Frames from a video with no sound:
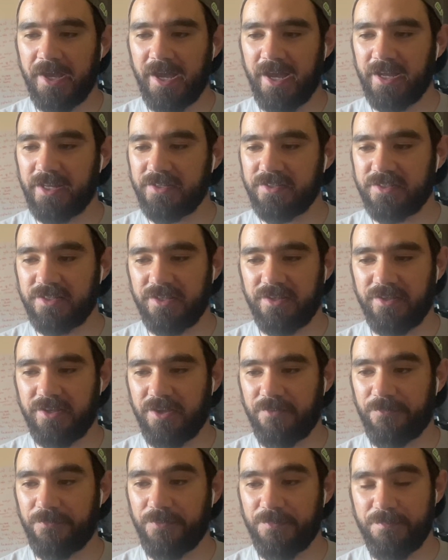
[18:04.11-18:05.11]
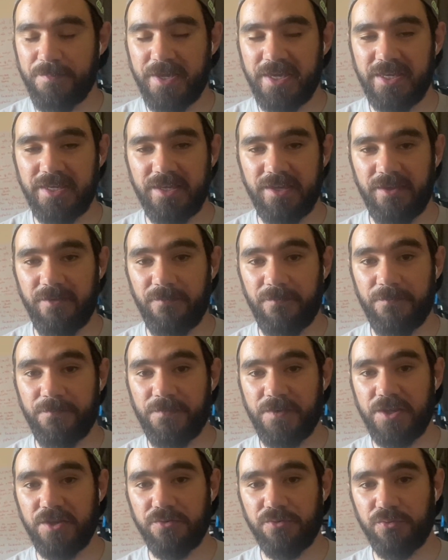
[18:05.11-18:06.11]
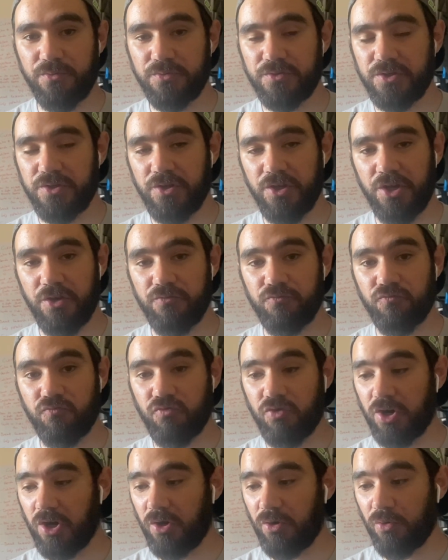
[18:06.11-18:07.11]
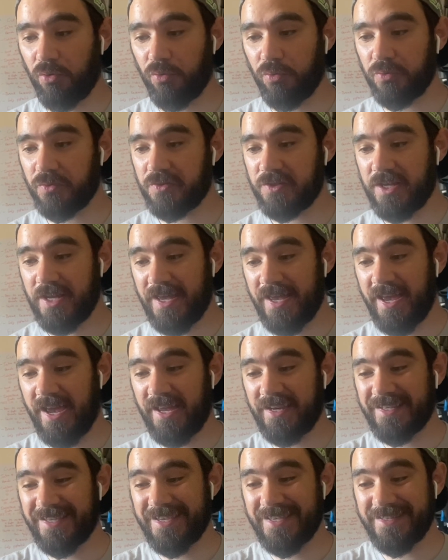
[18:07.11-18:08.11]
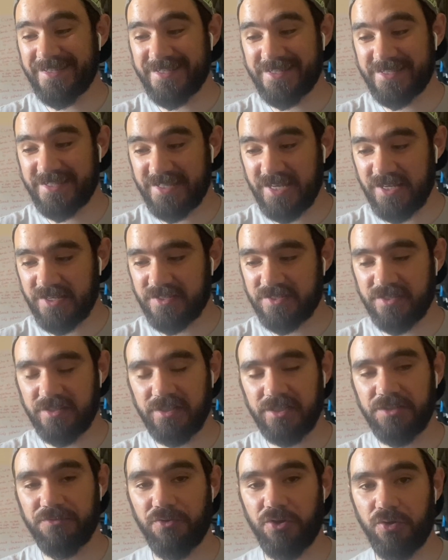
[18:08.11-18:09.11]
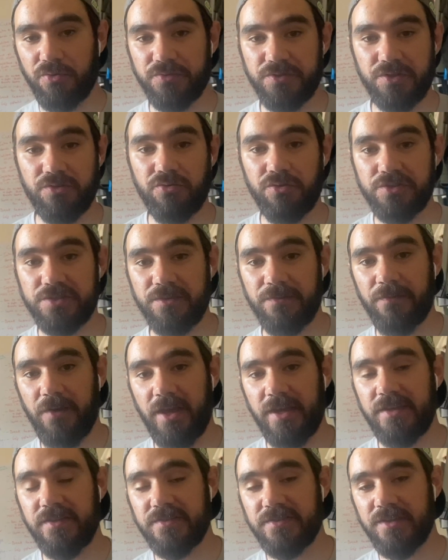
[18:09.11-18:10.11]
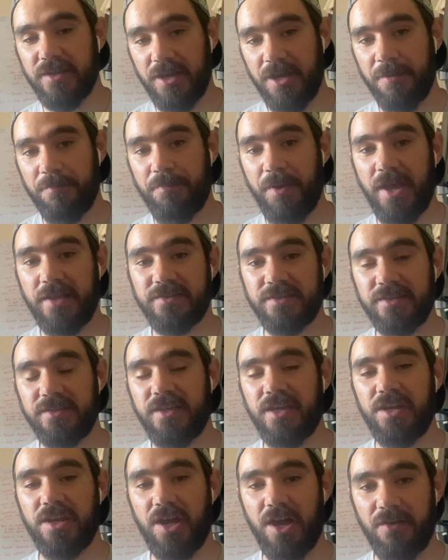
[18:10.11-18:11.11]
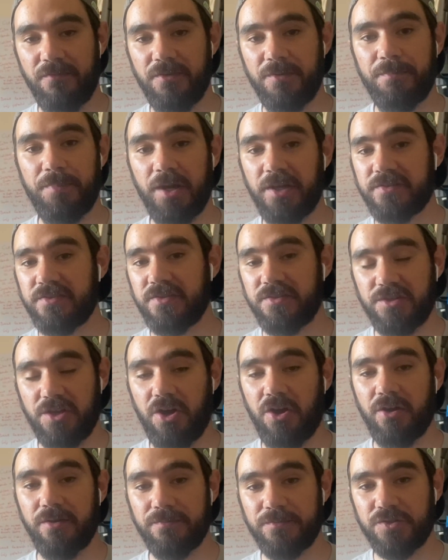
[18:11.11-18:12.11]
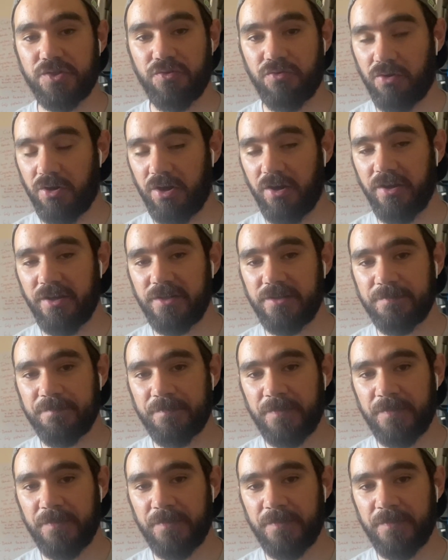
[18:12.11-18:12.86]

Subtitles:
And for me, it feels and rolls and consistently rolls across the face better than other putters I've tried.